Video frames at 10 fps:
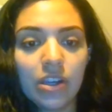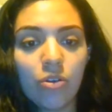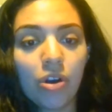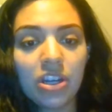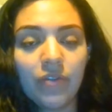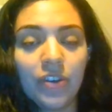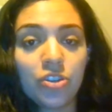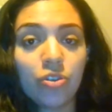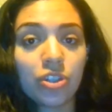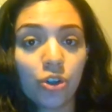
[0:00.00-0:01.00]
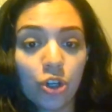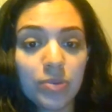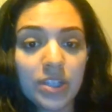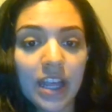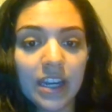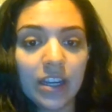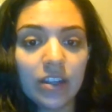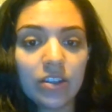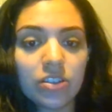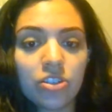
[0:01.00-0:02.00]
or individuals in group
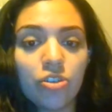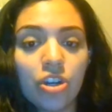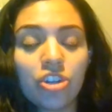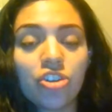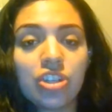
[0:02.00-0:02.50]
settings to nurture